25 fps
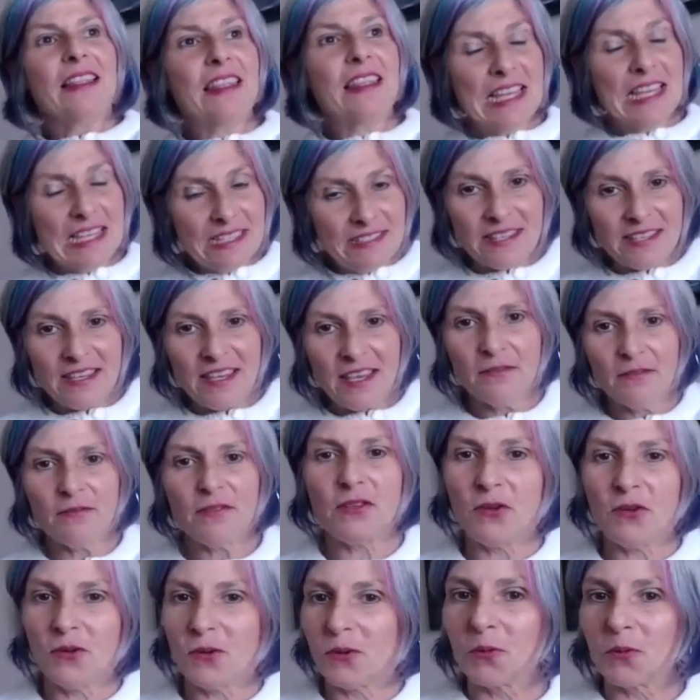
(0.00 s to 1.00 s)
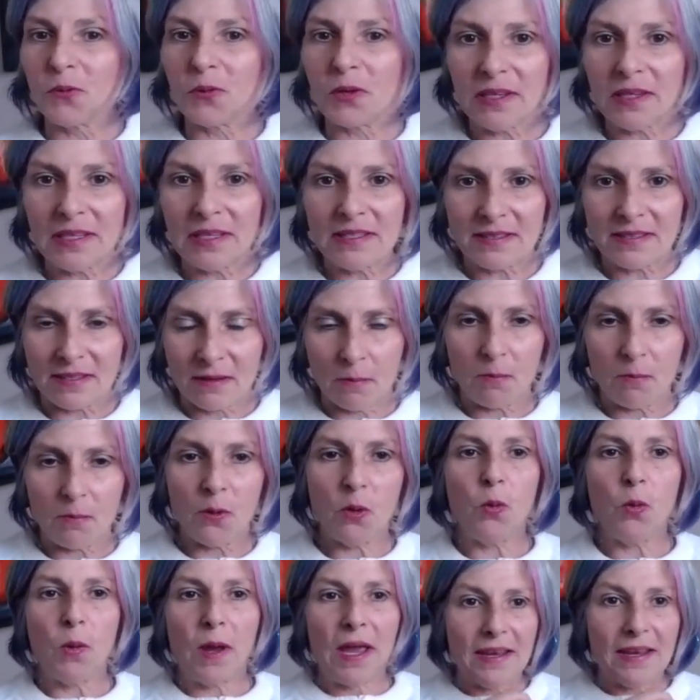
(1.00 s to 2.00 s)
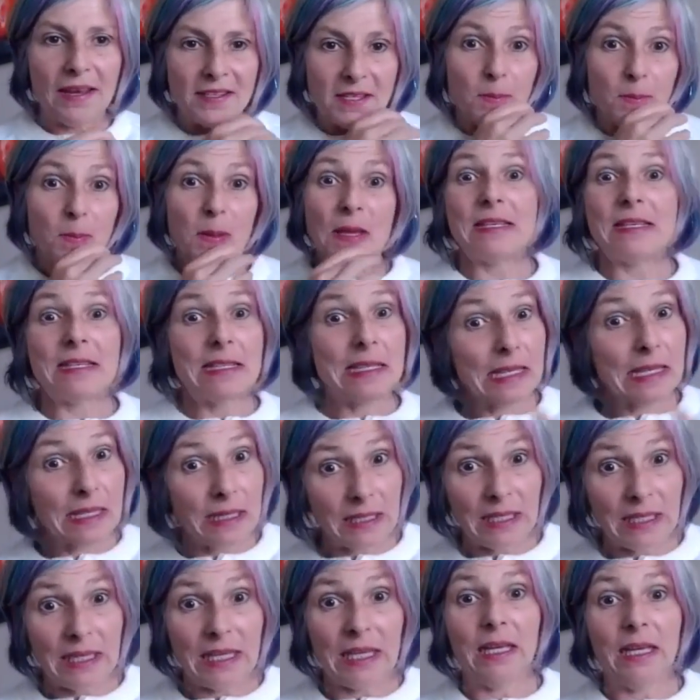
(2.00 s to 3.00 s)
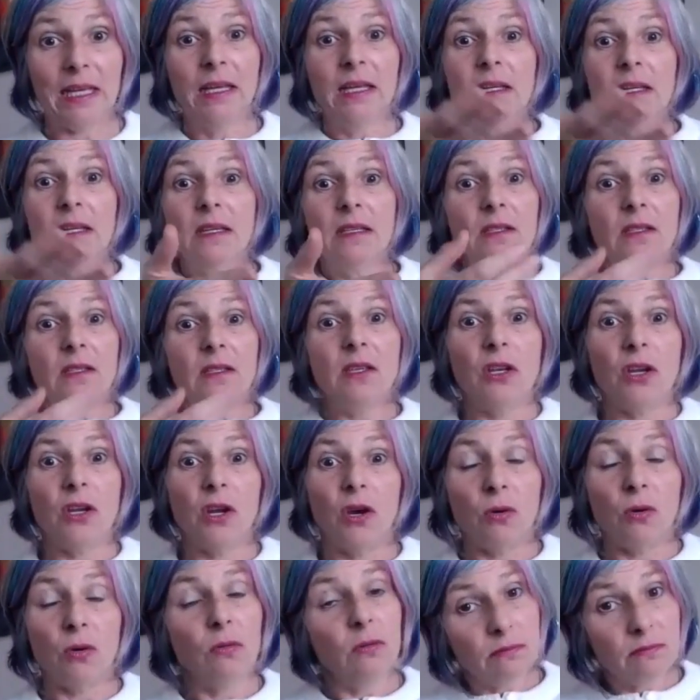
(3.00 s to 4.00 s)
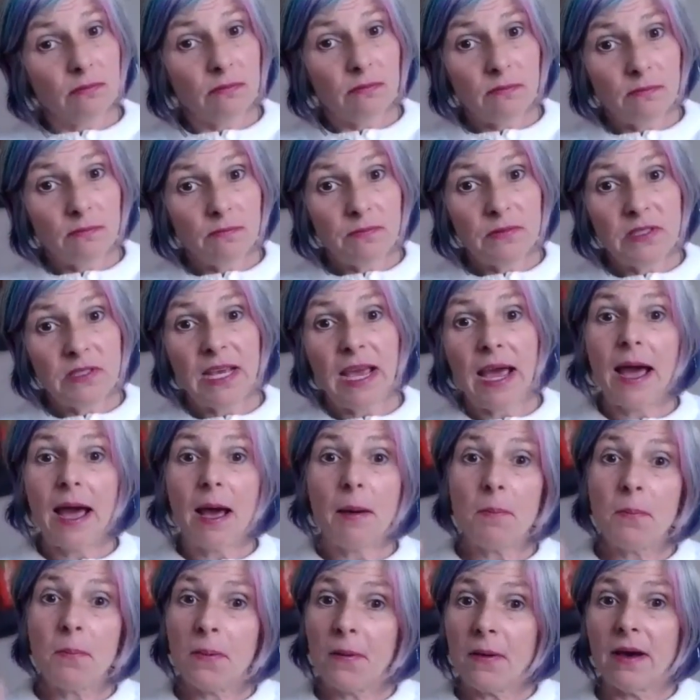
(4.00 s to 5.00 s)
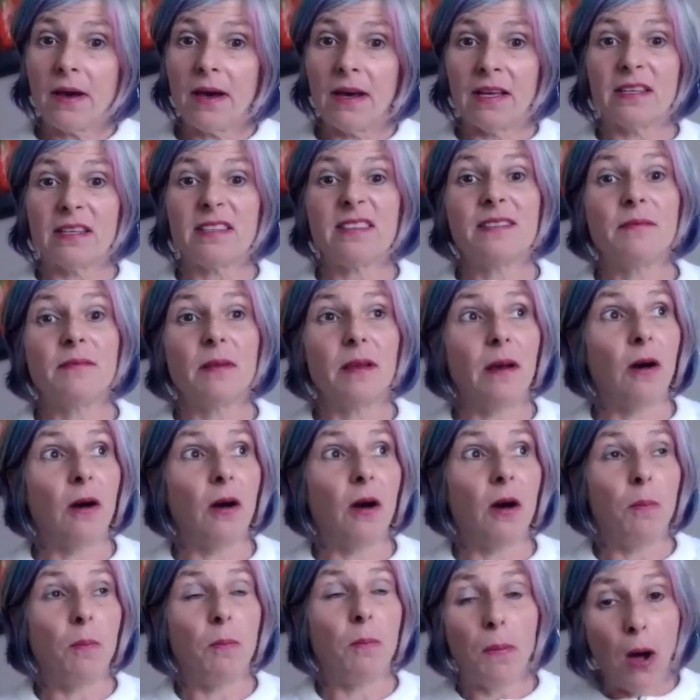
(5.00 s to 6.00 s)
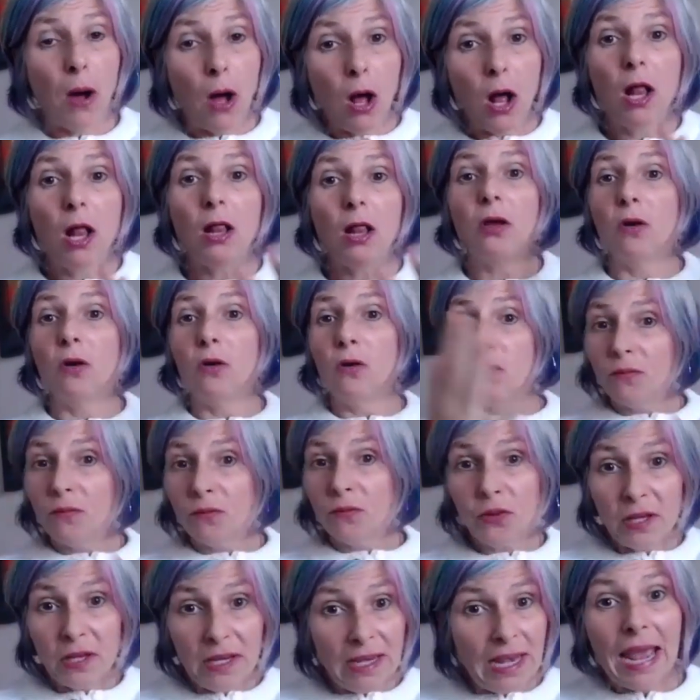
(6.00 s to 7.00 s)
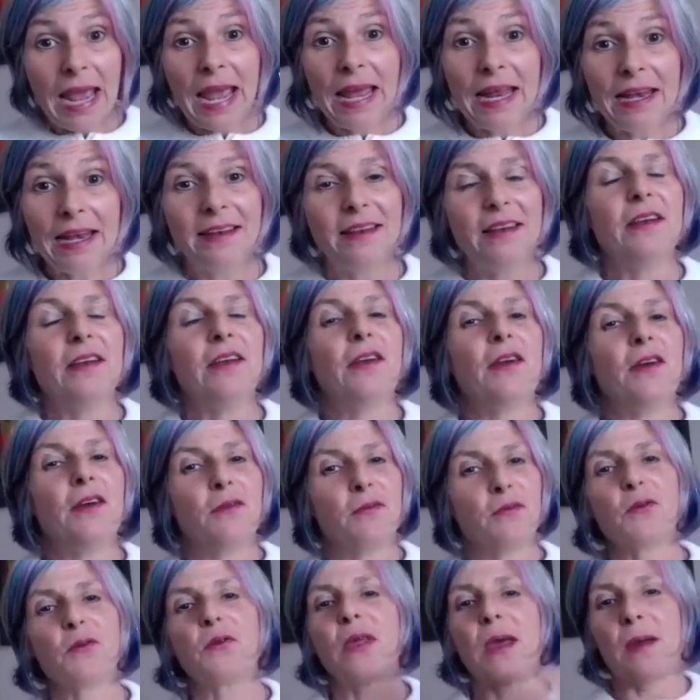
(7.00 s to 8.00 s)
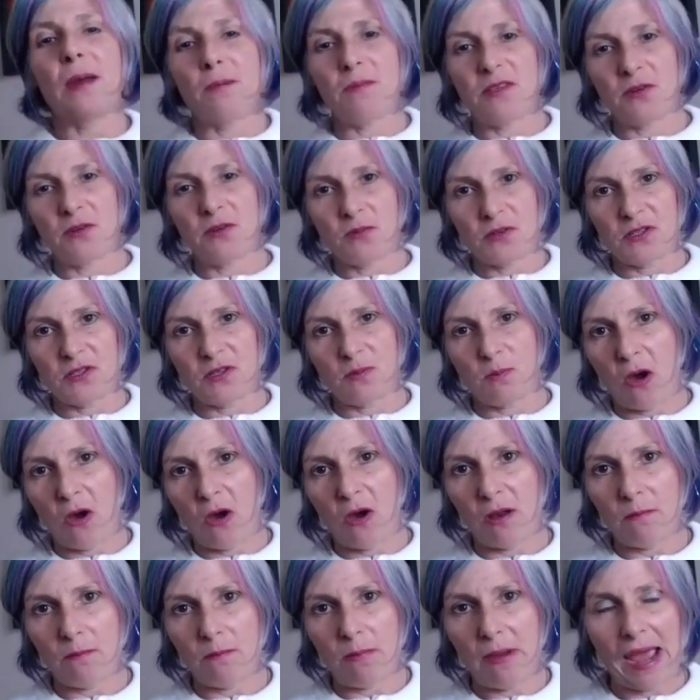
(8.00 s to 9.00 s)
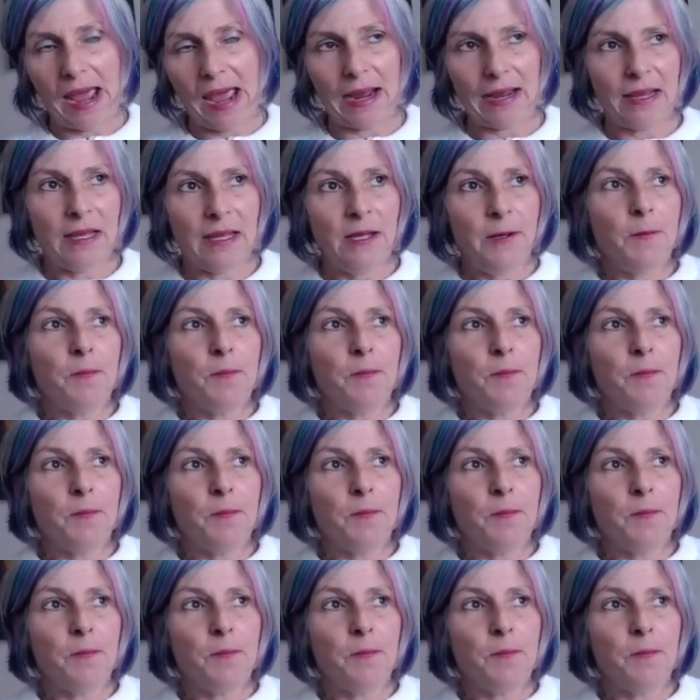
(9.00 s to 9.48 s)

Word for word: this gives you a really simple way to basically, you know, tap a, a ball over the net for them to respond back.